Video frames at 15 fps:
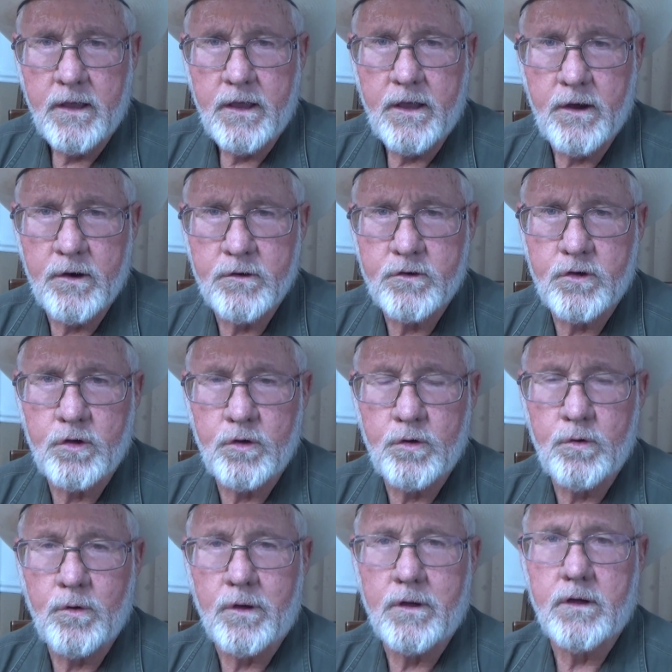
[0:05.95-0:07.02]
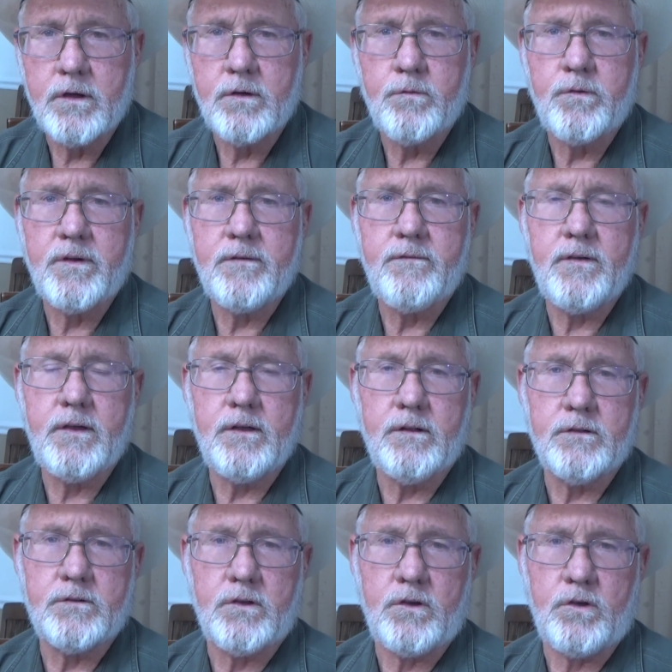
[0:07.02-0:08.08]
here to
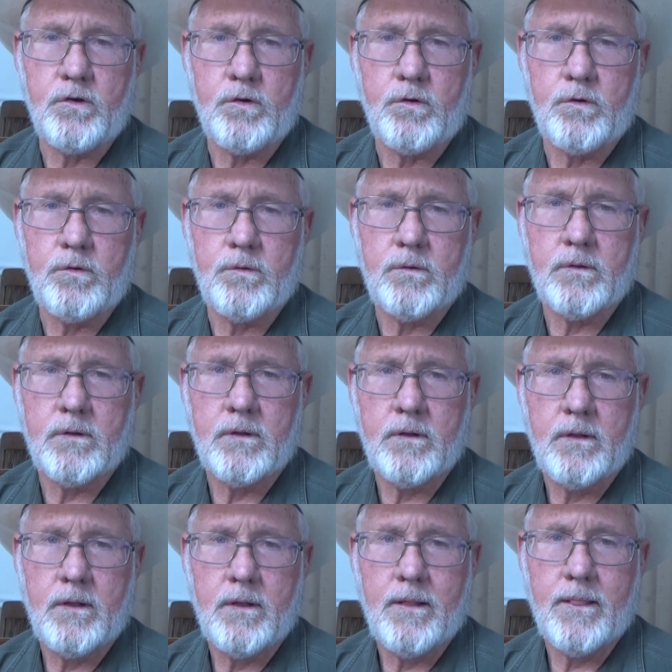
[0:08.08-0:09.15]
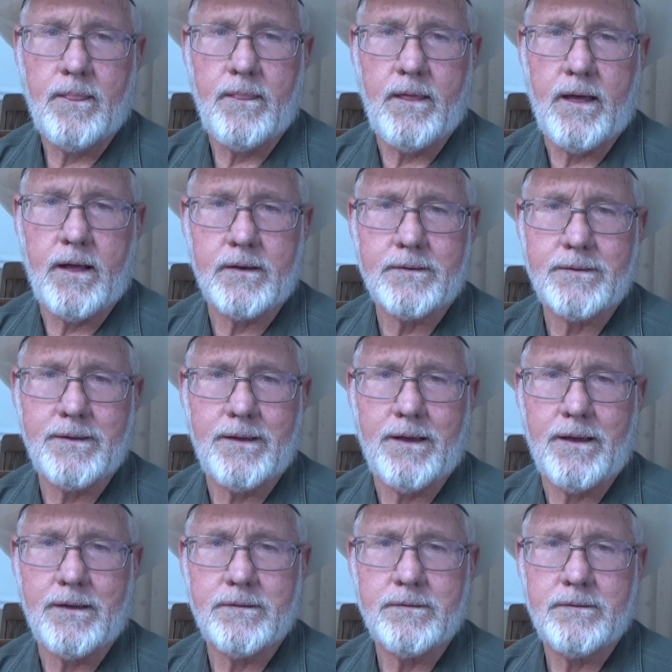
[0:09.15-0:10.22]
reveal to you that
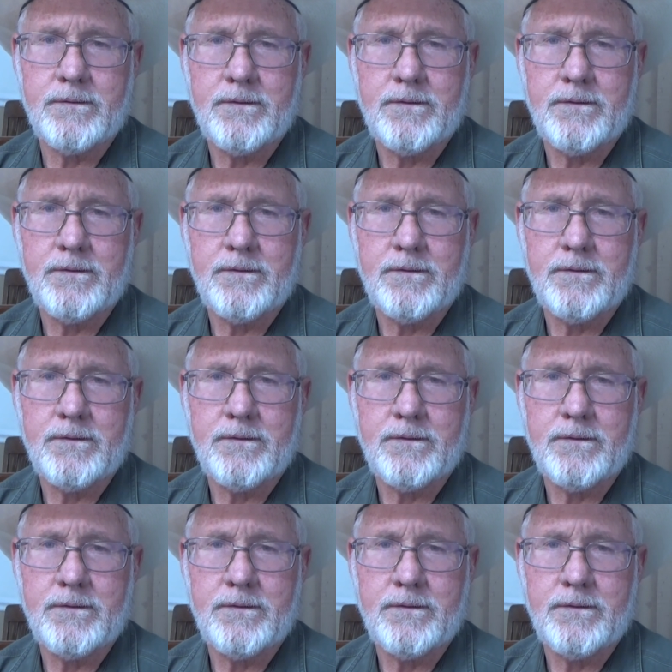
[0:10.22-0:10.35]
uh,